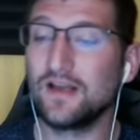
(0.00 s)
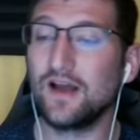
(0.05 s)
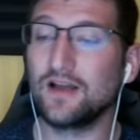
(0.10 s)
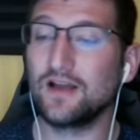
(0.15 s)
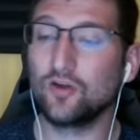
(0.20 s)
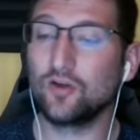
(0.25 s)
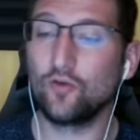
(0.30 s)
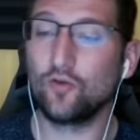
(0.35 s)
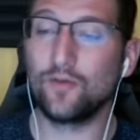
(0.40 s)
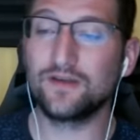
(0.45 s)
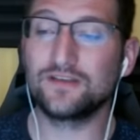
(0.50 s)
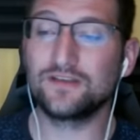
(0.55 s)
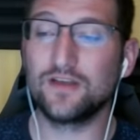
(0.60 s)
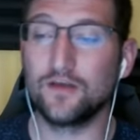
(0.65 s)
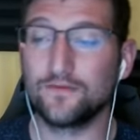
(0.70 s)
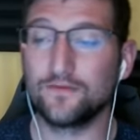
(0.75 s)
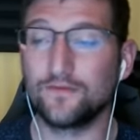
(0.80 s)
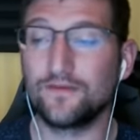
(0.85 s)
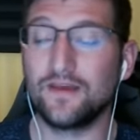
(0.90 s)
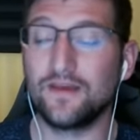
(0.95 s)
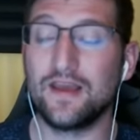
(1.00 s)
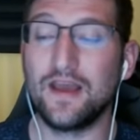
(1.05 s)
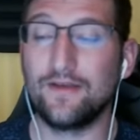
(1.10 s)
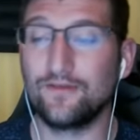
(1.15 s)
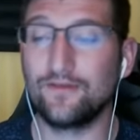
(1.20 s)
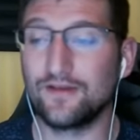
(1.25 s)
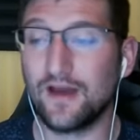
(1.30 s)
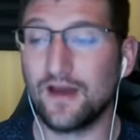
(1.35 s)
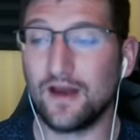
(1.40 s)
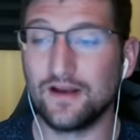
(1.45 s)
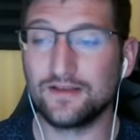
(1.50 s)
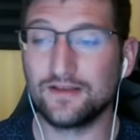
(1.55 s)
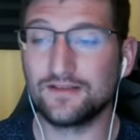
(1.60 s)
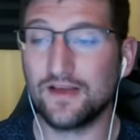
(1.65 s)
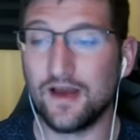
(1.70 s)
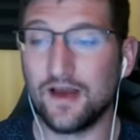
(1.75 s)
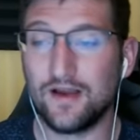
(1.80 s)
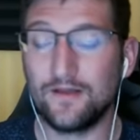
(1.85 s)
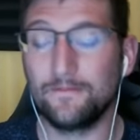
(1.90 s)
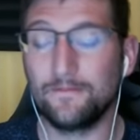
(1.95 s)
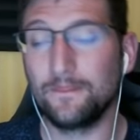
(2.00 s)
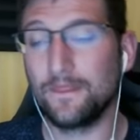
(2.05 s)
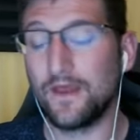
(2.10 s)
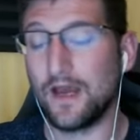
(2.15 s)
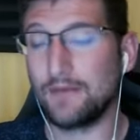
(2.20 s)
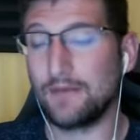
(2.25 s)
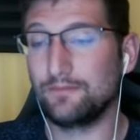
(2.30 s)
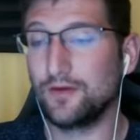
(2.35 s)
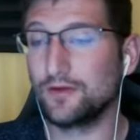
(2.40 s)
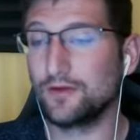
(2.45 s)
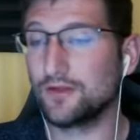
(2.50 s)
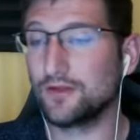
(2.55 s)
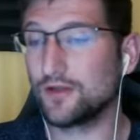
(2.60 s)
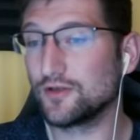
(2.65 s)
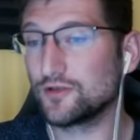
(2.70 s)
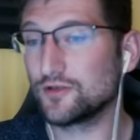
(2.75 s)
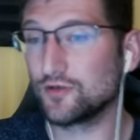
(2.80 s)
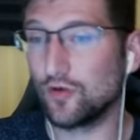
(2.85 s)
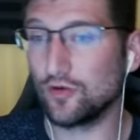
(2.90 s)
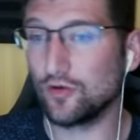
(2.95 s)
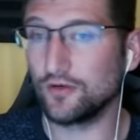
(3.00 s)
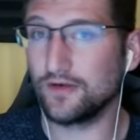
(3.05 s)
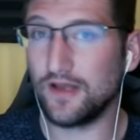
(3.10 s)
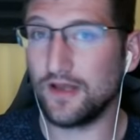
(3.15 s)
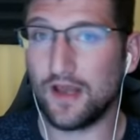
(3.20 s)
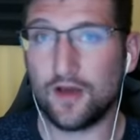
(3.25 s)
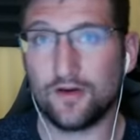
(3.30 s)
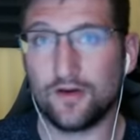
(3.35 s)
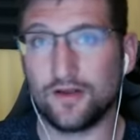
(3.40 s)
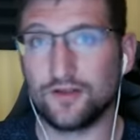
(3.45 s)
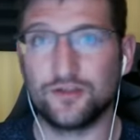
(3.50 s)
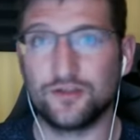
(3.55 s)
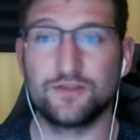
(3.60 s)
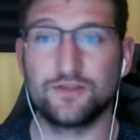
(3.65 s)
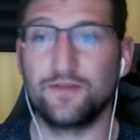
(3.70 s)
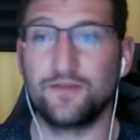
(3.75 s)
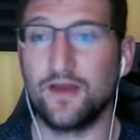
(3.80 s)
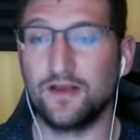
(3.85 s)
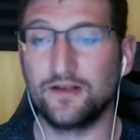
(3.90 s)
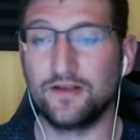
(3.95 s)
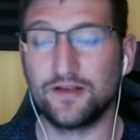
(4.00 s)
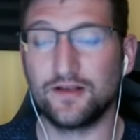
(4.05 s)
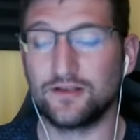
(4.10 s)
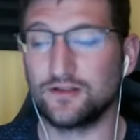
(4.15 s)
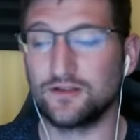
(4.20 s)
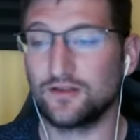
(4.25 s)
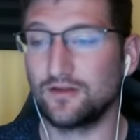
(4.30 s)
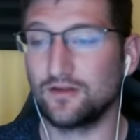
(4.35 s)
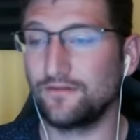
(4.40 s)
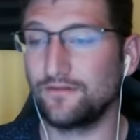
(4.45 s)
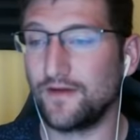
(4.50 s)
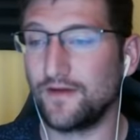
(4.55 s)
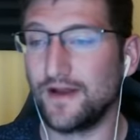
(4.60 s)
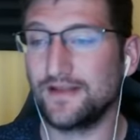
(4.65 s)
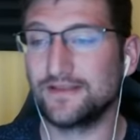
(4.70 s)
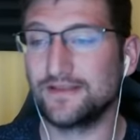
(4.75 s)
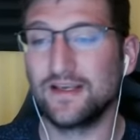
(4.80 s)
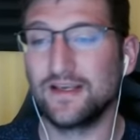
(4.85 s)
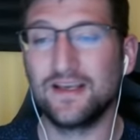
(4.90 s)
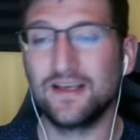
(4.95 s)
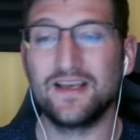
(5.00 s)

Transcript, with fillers: I told myself if they ever got exciting, I'd put the controller down and just pay attention to the fights.